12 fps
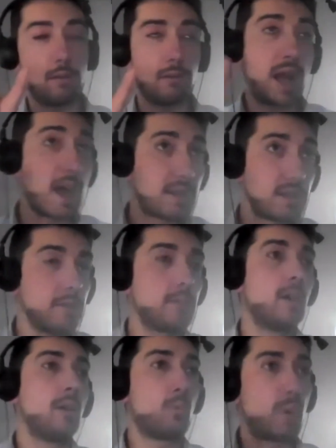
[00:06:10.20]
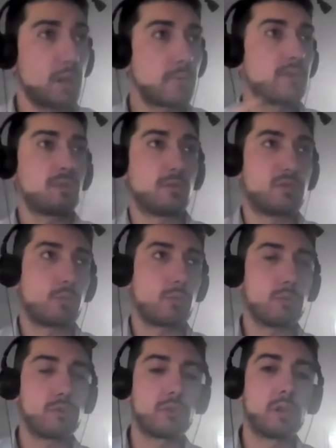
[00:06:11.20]
ID with the
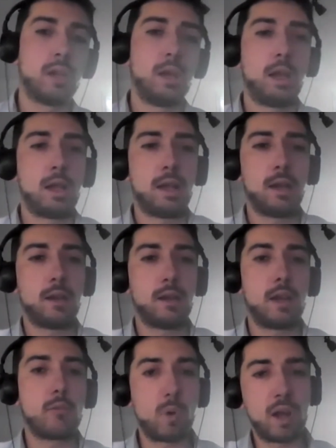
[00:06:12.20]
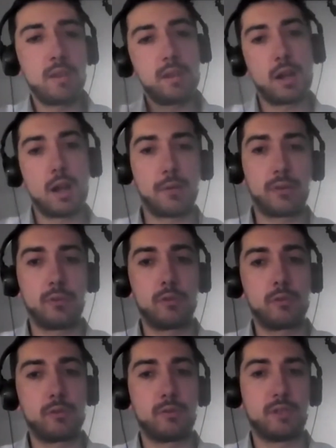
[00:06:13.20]
rules. And 1 year
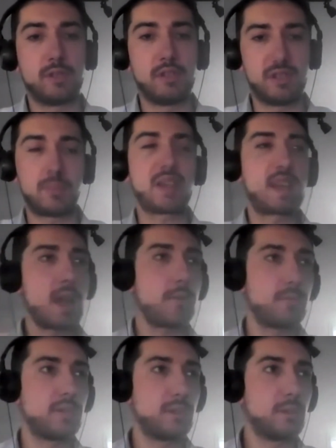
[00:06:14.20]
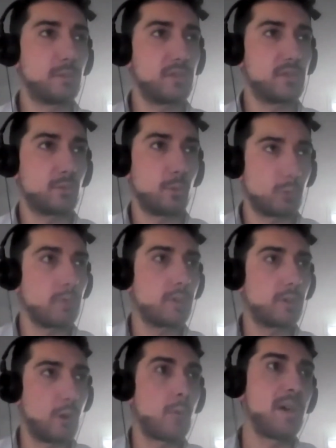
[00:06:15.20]
after, she became an official
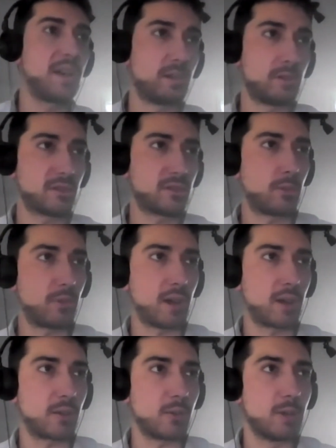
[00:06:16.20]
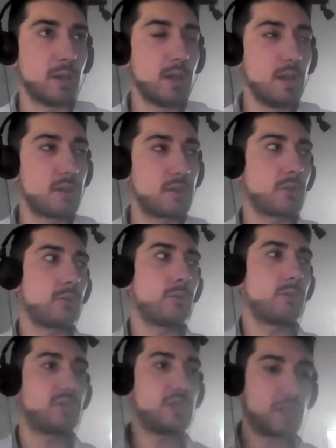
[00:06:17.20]
core maintainer of Falco.
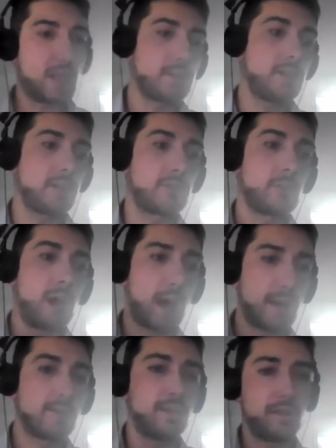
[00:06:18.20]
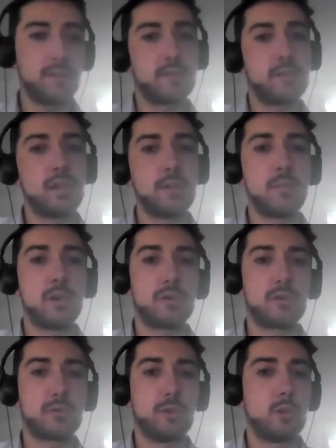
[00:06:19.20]
So she started to add these
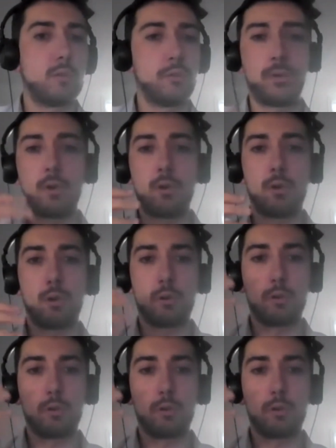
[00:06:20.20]
elements for